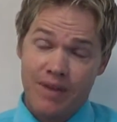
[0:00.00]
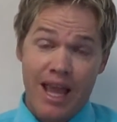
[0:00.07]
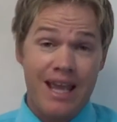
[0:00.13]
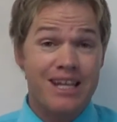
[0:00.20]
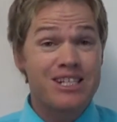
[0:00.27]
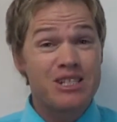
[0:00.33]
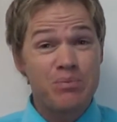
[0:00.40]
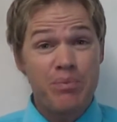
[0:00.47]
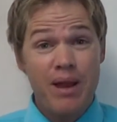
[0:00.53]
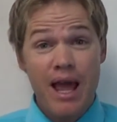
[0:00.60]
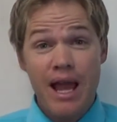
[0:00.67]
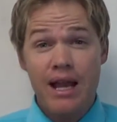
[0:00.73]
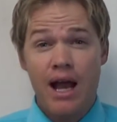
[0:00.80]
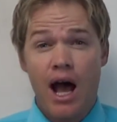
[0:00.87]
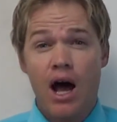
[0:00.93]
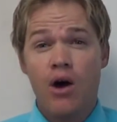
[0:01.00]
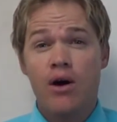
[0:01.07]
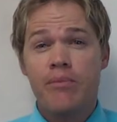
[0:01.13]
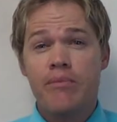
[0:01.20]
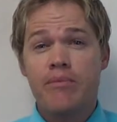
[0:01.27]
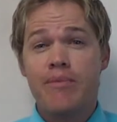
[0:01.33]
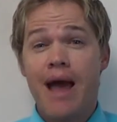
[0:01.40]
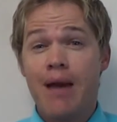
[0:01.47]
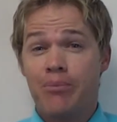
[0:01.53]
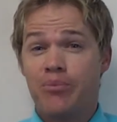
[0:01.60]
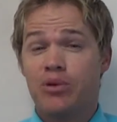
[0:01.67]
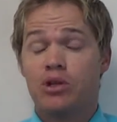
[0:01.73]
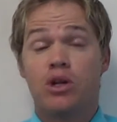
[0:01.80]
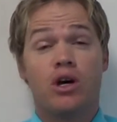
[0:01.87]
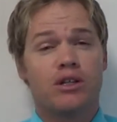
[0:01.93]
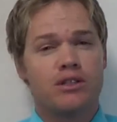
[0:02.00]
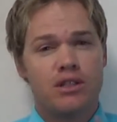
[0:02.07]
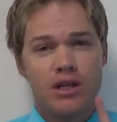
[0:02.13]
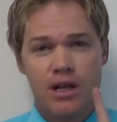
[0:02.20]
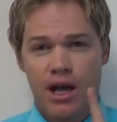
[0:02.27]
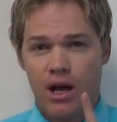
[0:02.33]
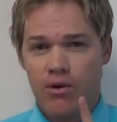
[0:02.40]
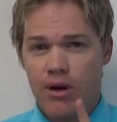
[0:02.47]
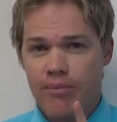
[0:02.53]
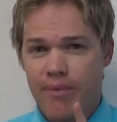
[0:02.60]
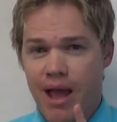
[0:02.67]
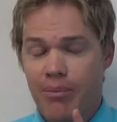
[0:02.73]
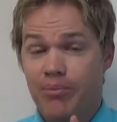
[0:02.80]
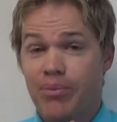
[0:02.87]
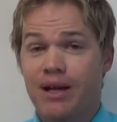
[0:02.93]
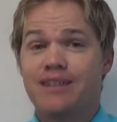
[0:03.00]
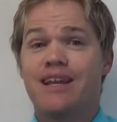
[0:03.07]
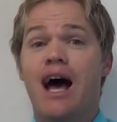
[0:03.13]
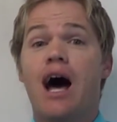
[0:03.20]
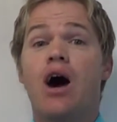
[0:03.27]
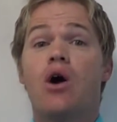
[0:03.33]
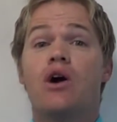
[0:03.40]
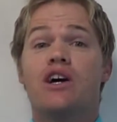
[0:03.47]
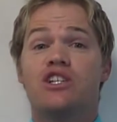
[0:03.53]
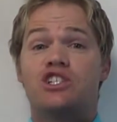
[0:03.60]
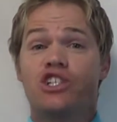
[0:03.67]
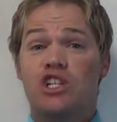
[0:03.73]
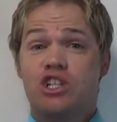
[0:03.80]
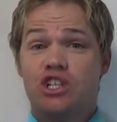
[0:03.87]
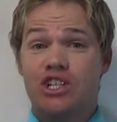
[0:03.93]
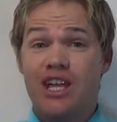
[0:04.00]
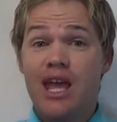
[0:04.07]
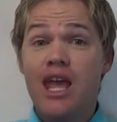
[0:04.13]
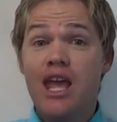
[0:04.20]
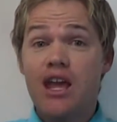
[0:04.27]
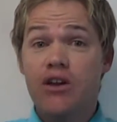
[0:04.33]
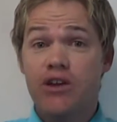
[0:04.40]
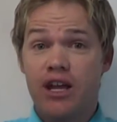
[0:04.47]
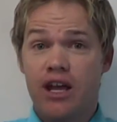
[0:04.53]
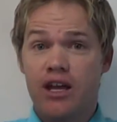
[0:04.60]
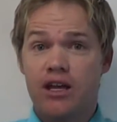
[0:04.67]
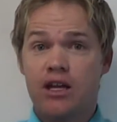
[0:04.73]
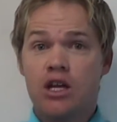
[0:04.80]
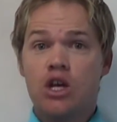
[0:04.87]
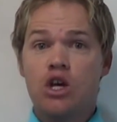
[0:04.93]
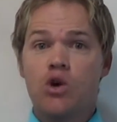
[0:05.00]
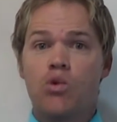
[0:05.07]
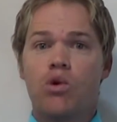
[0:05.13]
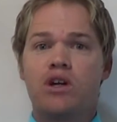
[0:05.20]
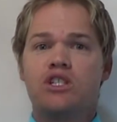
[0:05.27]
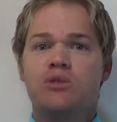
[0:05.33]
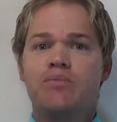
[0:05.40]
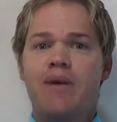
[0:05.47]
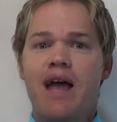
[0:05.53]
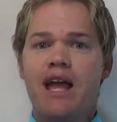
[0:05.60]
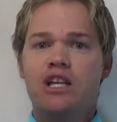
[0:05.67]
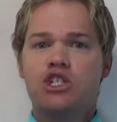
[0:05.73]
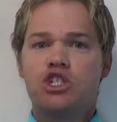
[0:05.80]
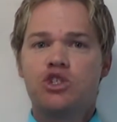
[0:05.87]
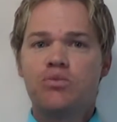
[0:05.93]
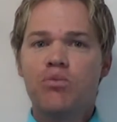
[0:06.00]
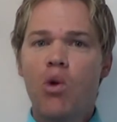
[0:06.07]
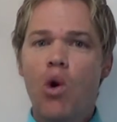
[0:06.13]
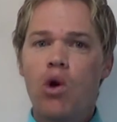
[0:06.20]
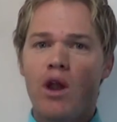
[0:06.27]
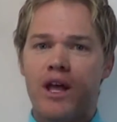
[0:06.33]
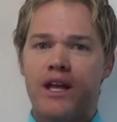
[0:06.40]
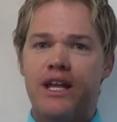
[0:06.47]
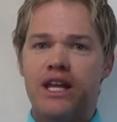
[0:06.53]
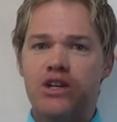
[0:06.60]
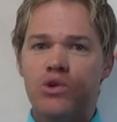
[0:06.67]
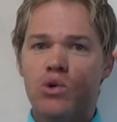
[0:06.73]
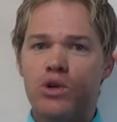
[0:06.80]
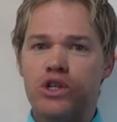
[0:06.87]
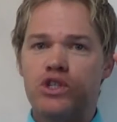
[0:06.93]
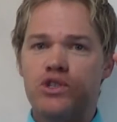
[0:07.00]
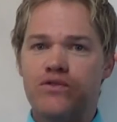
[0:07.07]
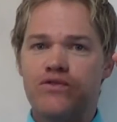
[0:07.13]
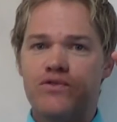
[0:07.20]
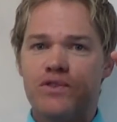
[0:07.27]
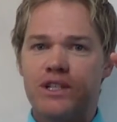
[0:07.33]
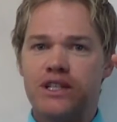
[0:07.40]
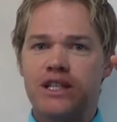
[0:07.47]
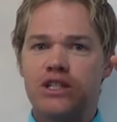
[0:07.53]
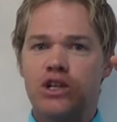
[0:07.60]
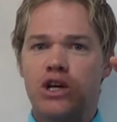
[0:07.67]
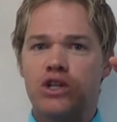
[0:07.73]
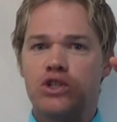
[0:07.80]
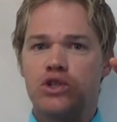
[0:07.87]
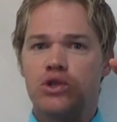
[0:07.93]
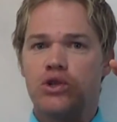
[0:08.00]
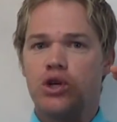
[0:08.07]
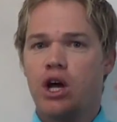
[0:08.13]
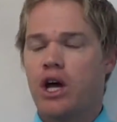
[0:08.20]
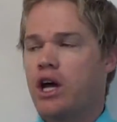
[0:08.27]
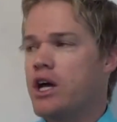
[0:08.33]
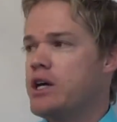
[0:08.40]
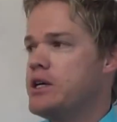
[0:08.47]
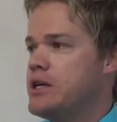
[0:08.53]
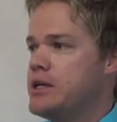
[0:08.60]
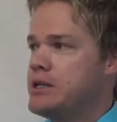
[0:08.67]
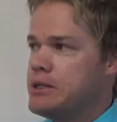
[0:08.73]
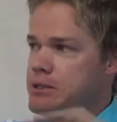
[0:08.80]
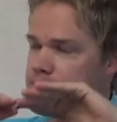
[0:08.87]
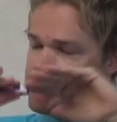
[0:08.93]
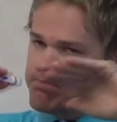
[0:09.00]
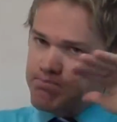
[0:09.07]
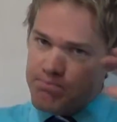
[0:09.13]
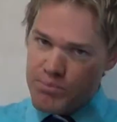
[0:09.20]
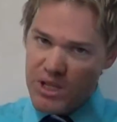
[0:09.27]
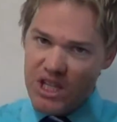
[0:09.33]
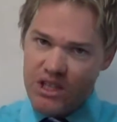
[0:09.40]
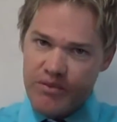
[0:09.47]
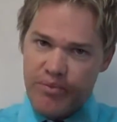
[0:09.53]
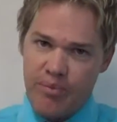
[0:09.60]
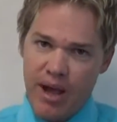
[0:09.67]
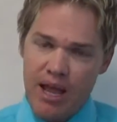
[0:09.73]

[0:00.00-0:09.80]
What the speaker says: explain how a map, not how a map, but how a certain area was made smaller in order to fit it onto a piece of